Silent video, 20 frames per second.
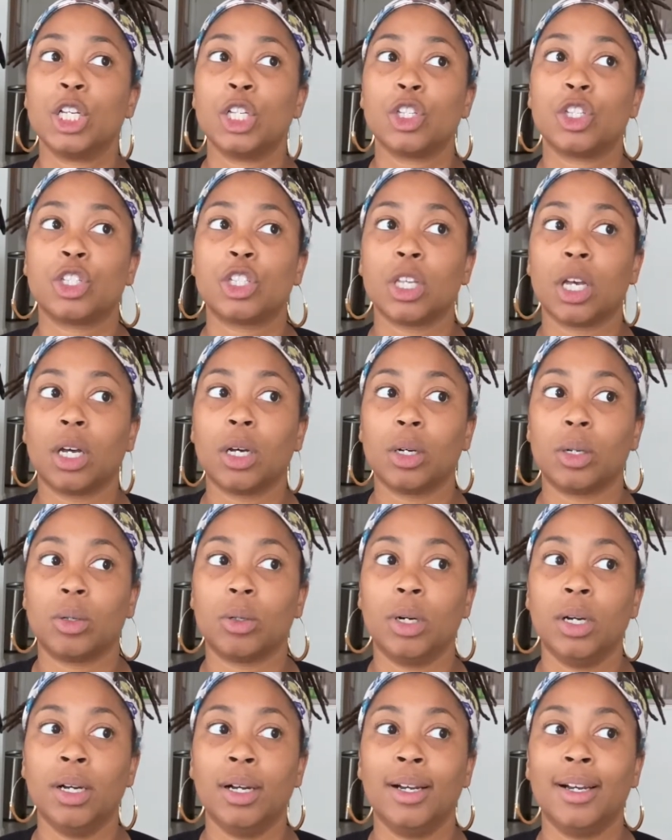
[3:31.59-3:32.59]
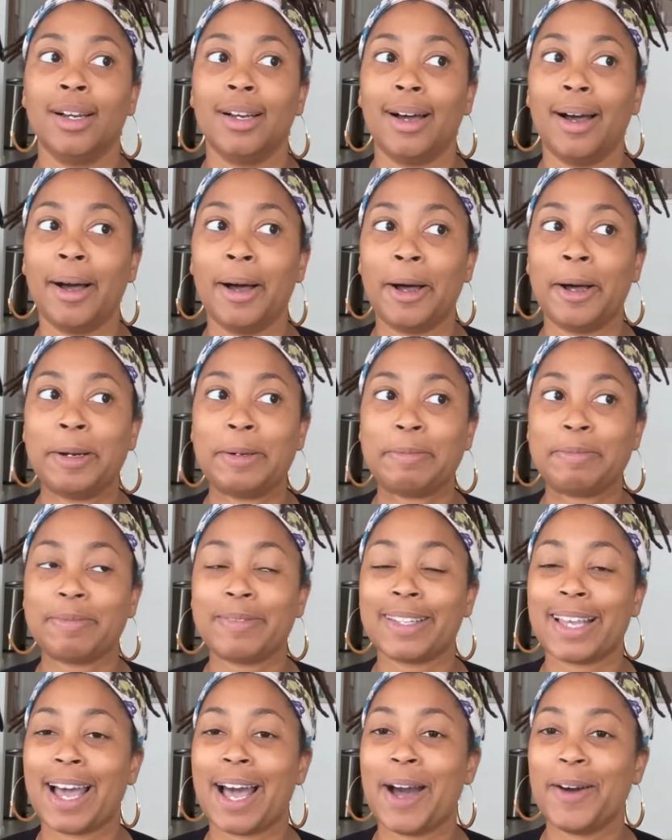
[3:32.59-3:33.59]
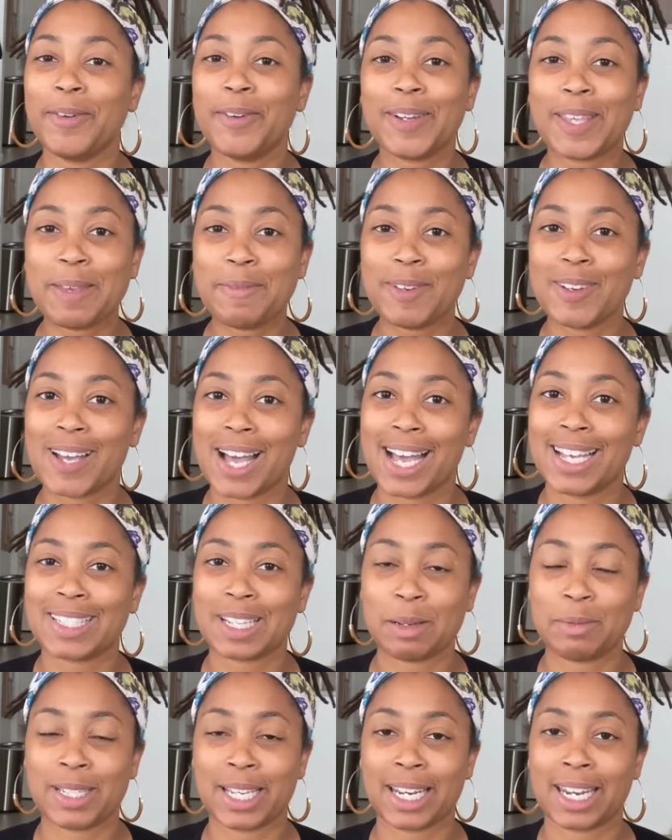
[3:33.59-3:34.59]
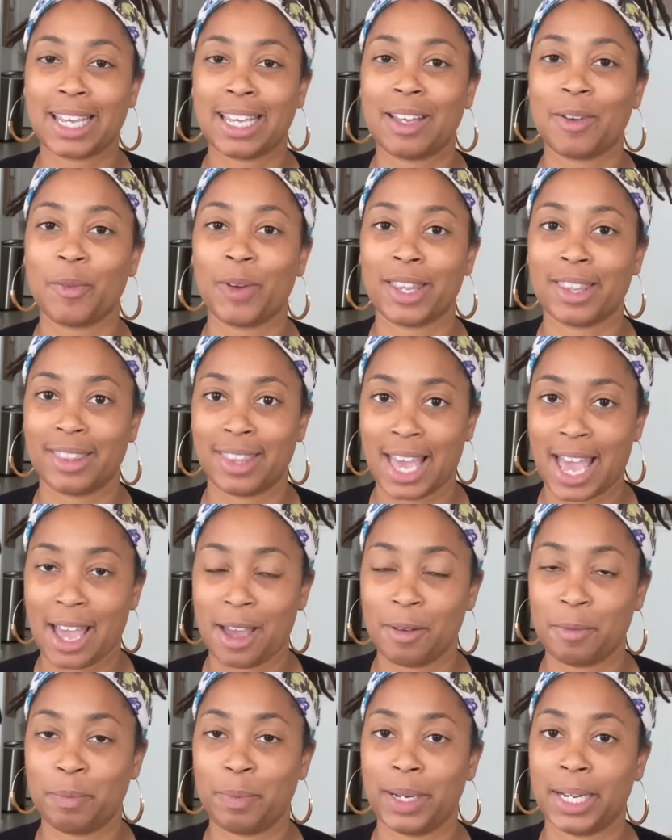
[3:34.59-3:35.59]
So I will keep you guys updated with that.